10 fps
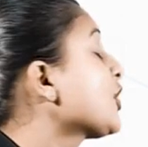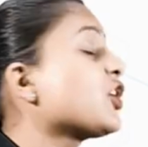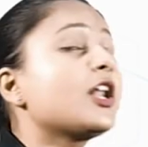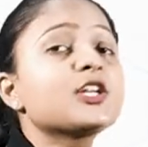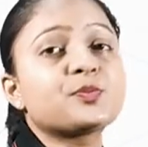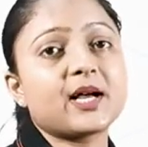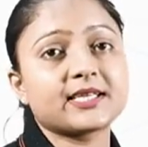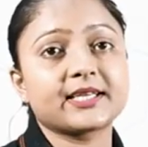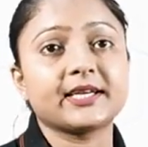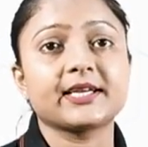Knowledge
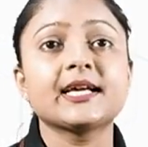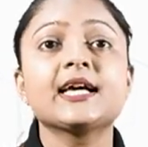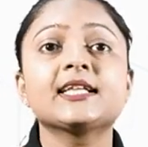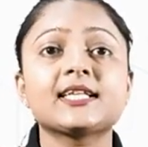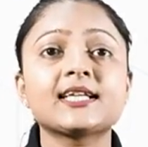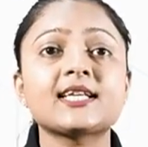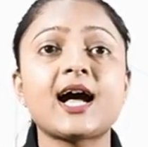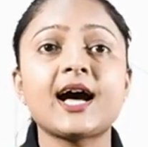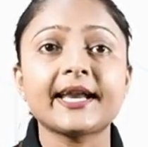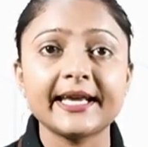basket.
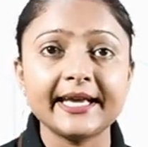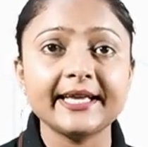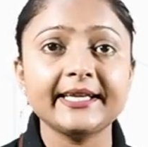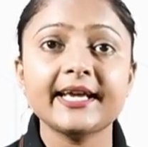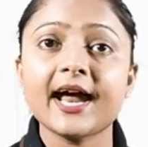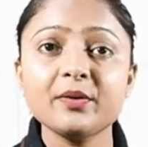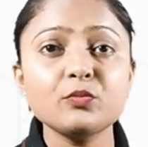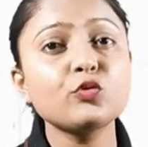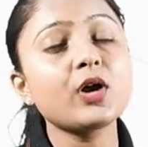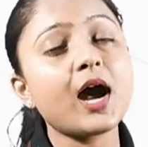Tassar, Eri and
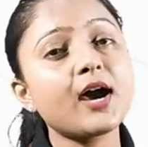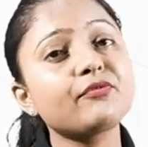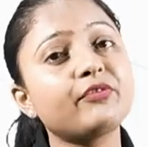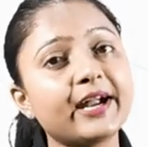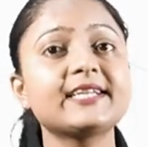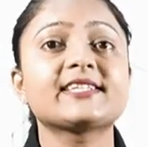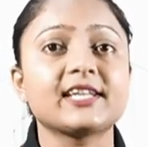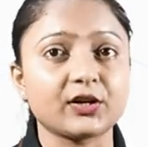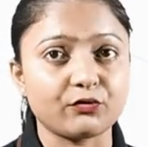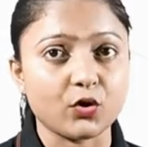Muga are wild
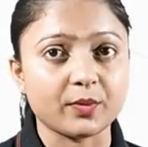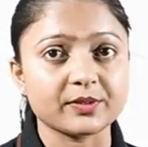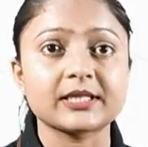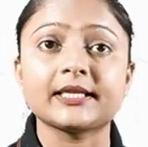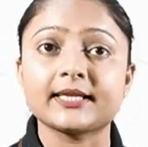silkworms.